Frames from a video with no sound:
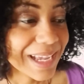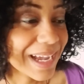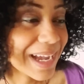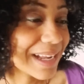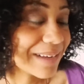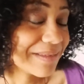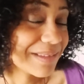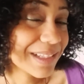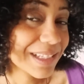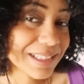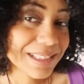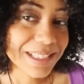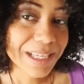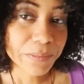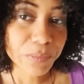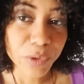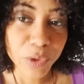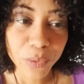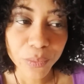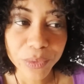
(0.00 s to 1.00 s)
And the
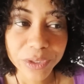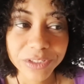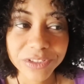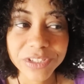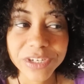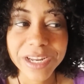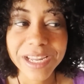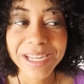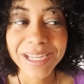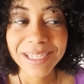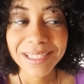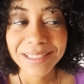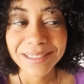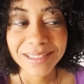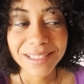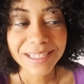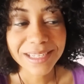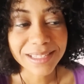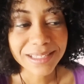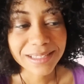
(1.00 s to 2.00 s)
step number three
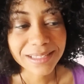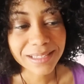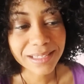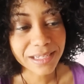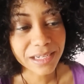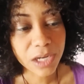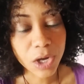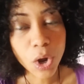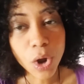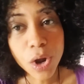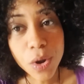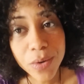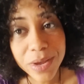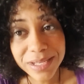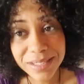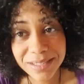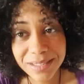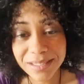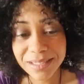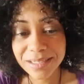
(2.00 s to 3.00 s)
is
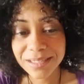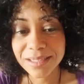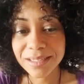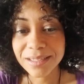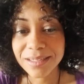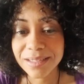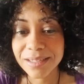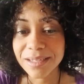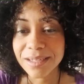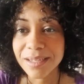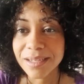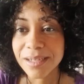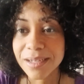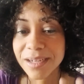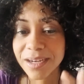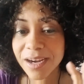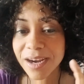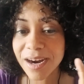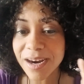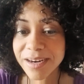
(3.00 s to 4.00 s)
always
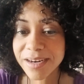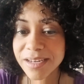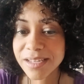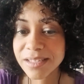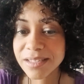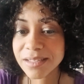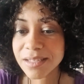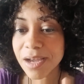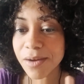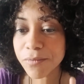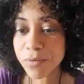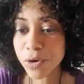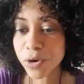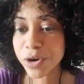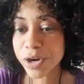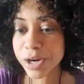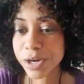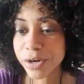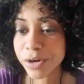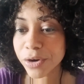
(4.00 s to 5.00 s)
carries a
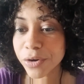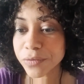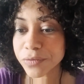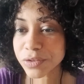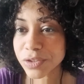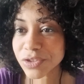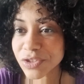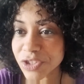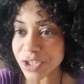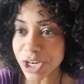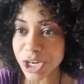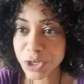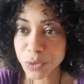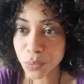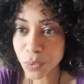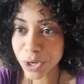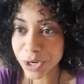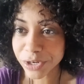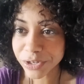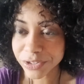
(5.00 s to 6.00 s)
bottle of distilled
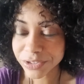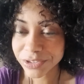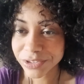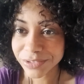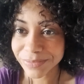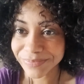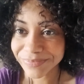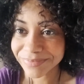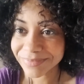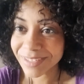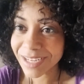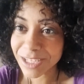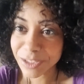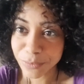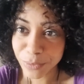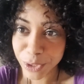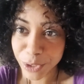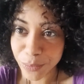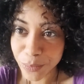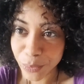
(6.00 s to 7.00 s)
waters. That's
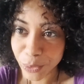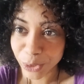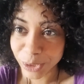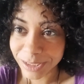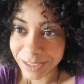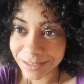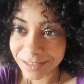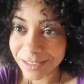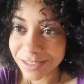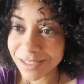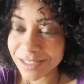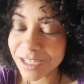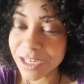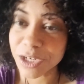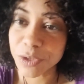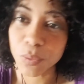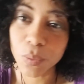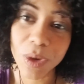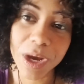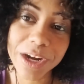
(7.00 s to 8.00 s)
very important.
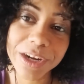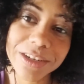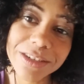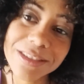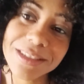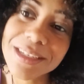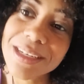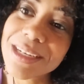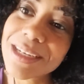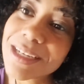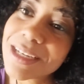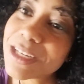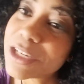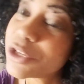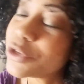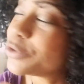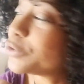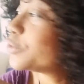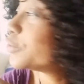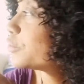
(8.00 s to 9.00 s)
Distilled waters,
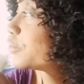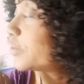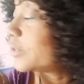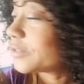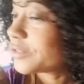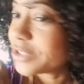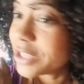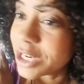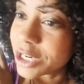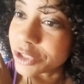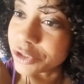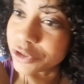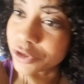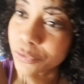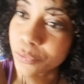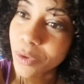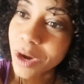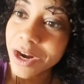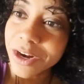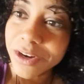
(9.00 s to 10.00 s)
you just distilled your
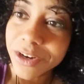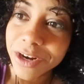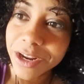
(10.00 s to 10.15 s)
water